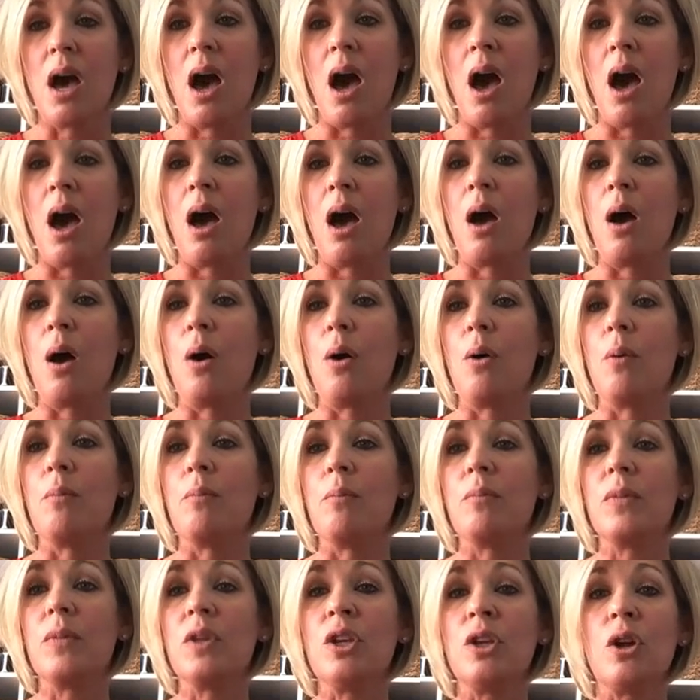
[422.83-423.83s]

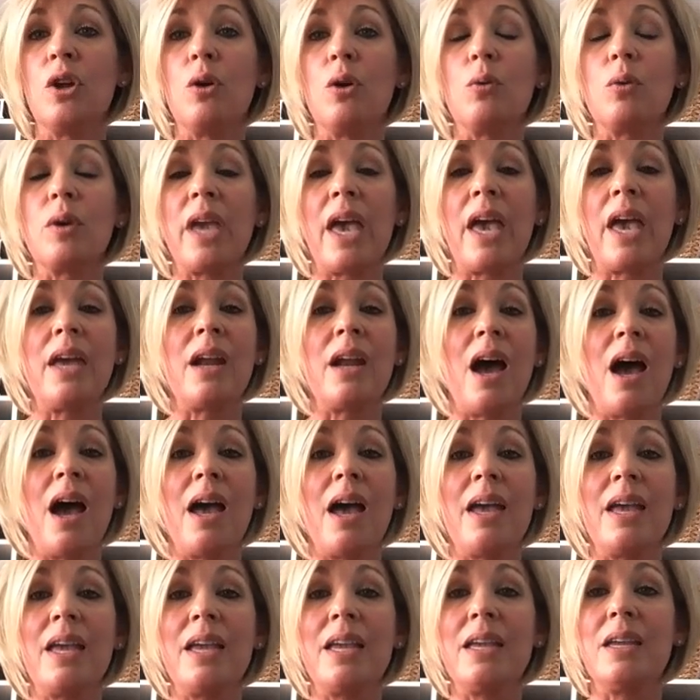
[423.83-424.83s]
Can
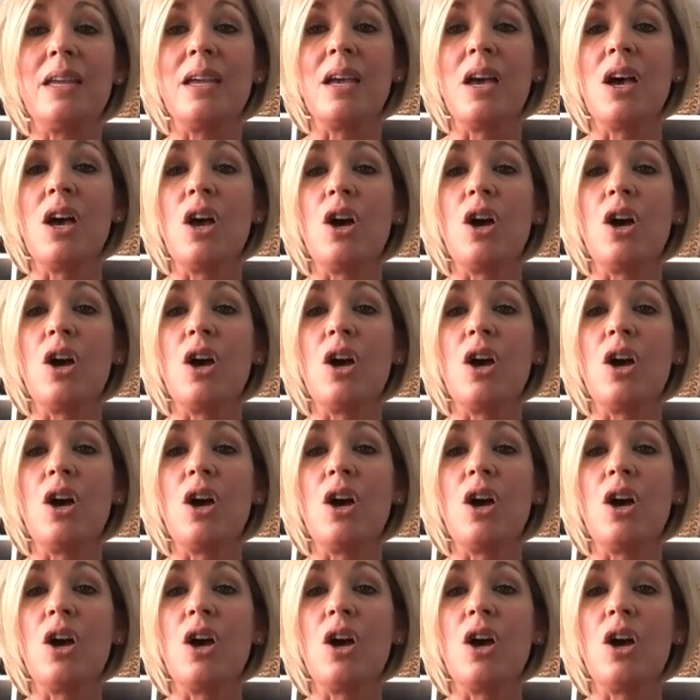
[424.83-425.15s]
I